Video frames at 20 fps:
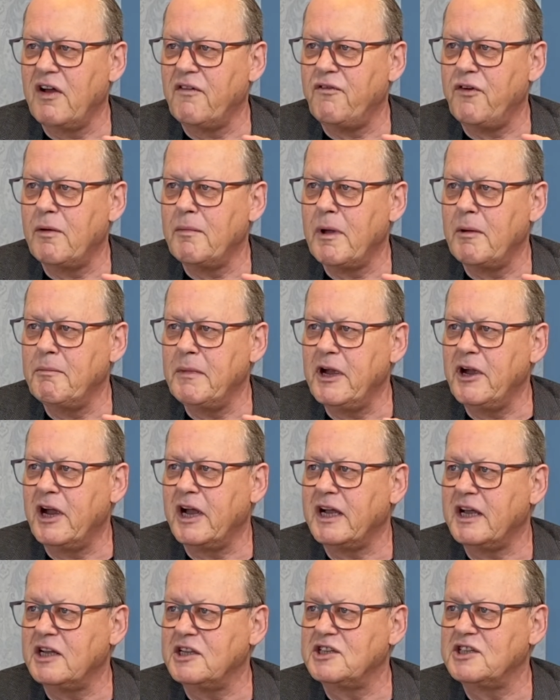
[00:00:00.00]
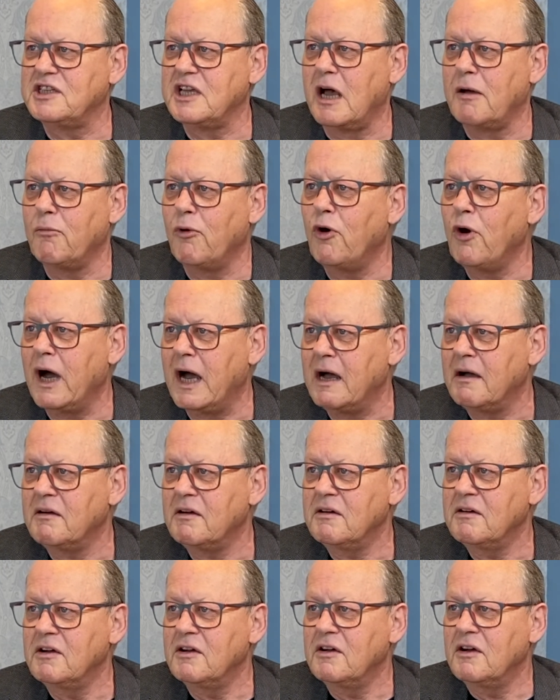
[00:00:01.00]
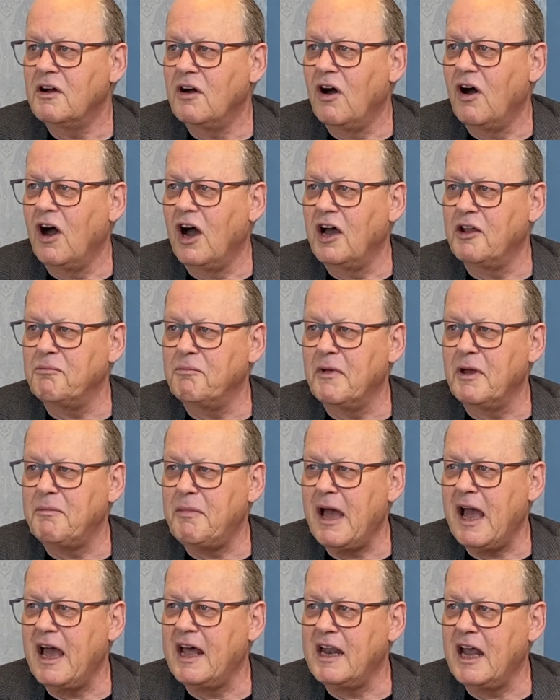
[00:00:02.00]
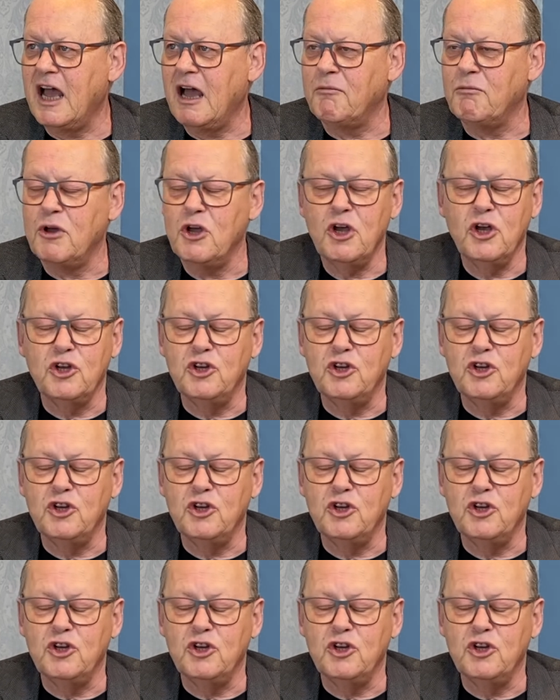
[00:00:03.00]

from American Samoa on Pan Am,